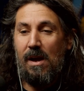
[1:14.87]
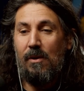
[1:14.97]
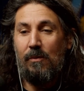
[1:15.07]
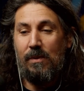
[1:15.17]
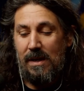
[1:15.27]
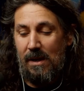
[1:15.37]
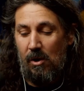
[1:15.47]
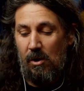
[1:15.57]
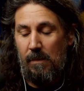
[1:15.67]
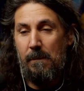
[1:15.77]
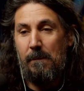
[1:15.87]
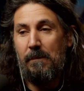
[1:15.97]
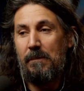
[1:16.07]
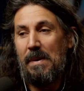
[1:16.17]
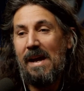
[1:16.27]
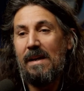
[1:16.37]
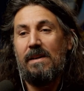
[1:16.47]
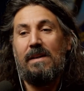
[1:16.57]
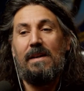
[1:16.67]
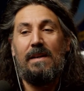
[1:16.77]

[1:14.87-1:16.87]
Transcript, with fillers: we are back, and